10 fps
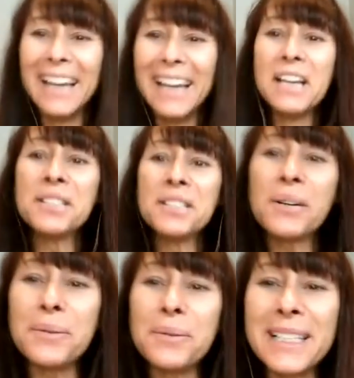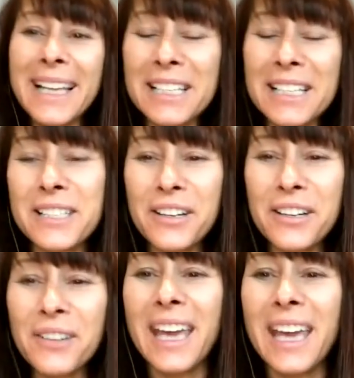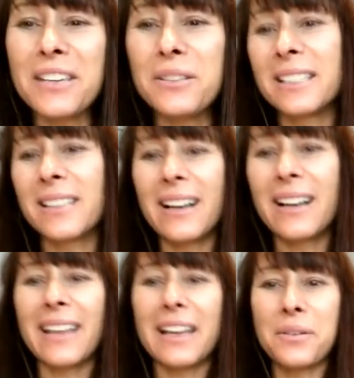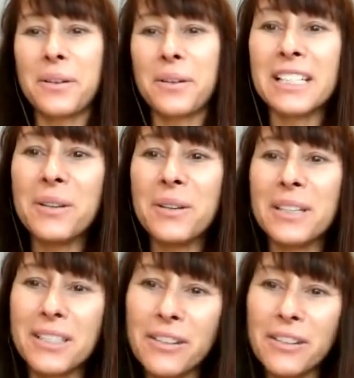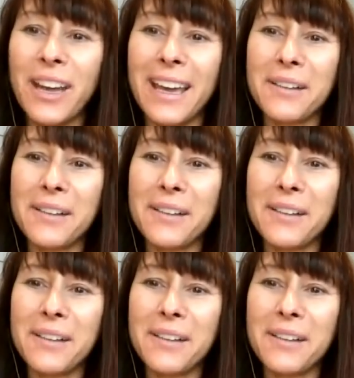So it was like a survey. You decided that you were going to do a survey.